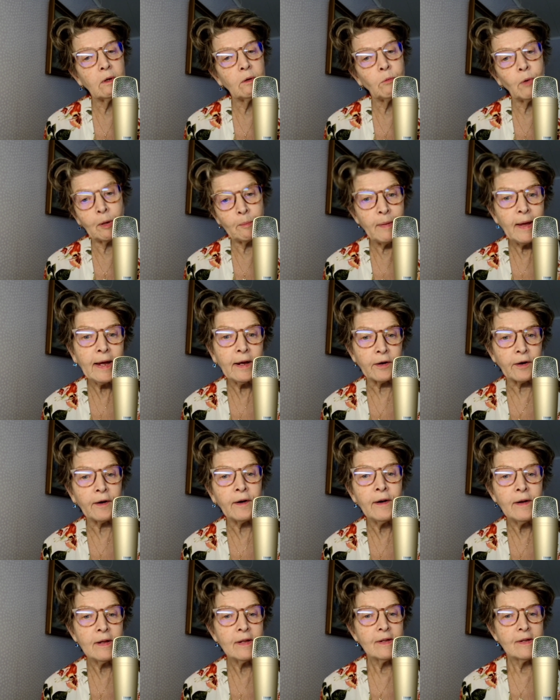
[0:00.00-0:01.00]

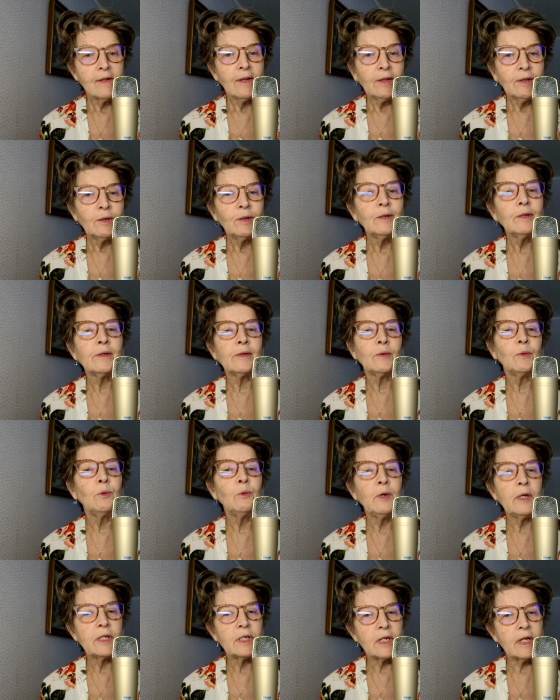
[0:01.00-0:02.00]
bigger,
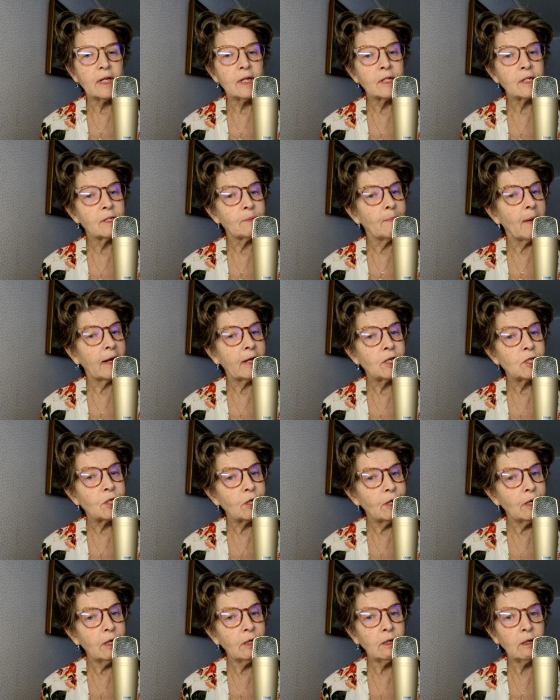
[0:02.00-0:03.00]
which is my
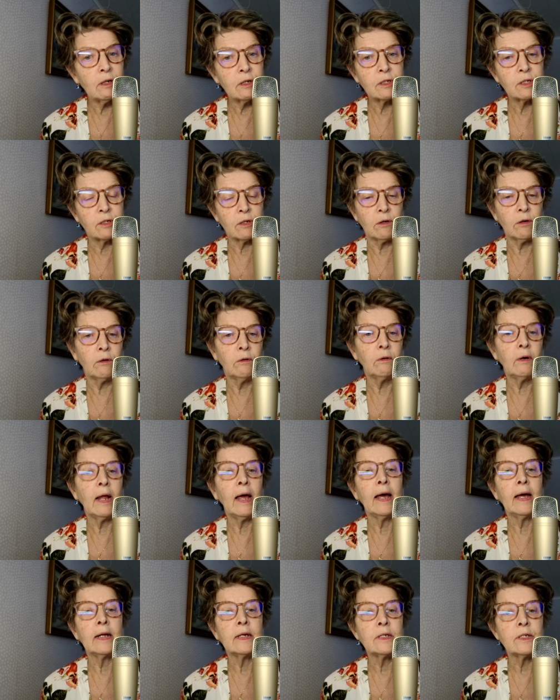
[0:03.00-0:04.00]
eternal soul,
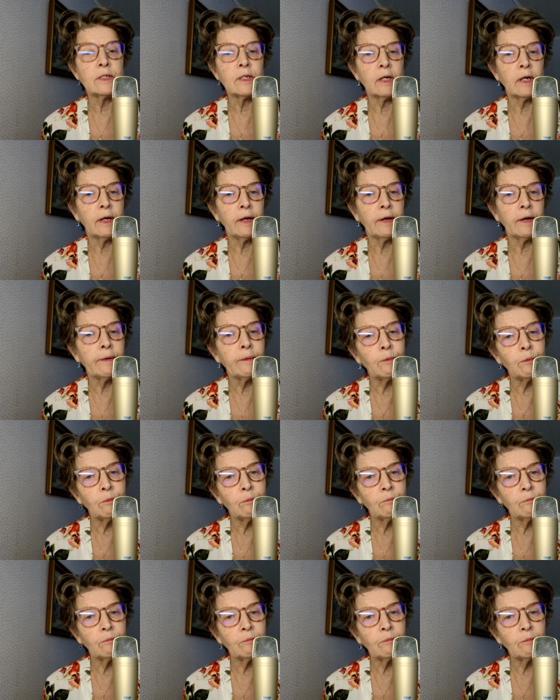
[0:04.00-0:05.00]
and
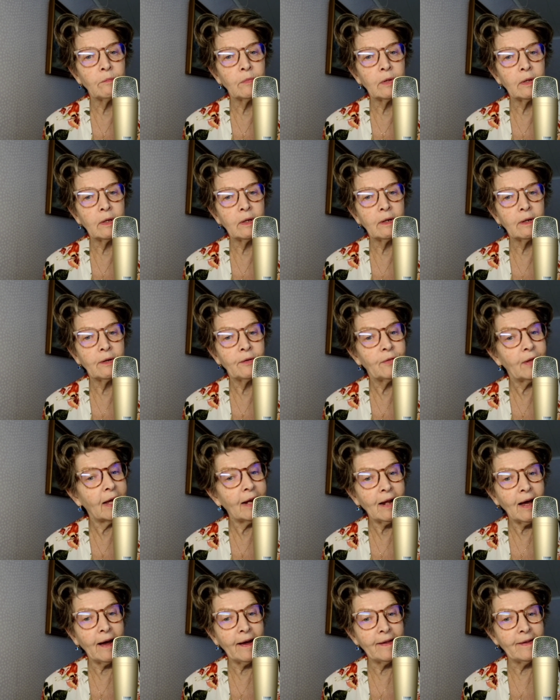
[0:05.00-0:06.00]

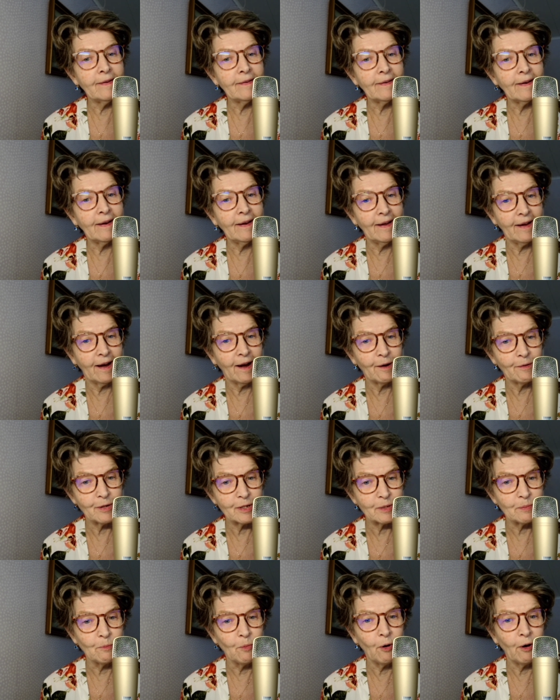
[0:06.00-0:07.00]
then I
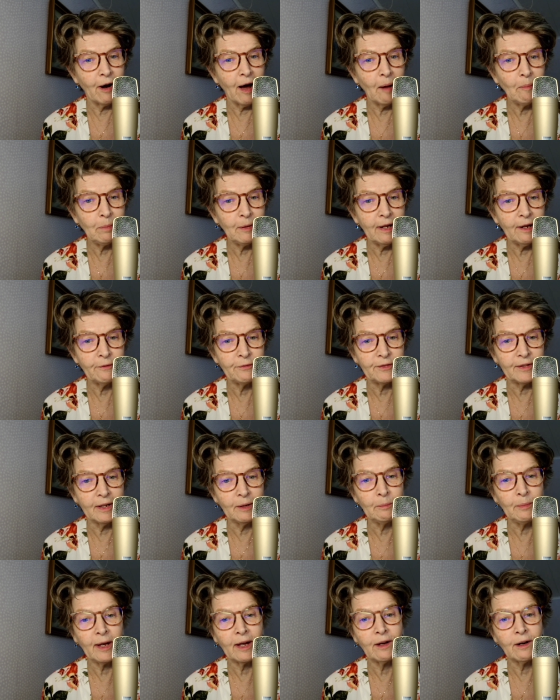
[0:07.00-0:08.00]
was more
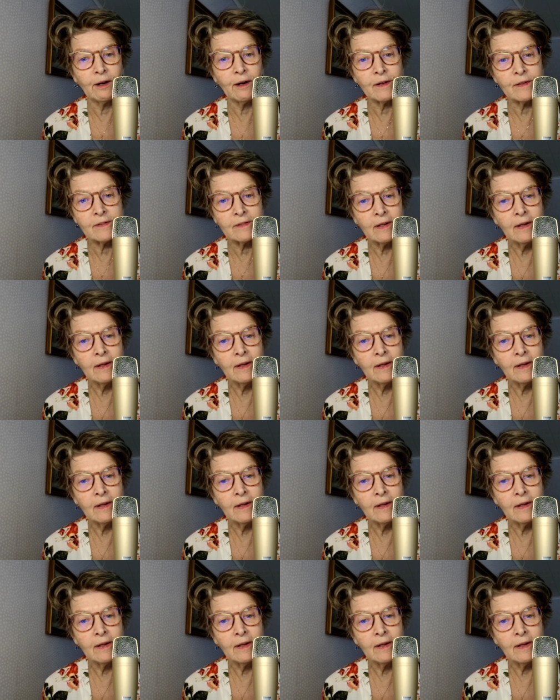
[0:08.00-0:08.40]
uplifted, because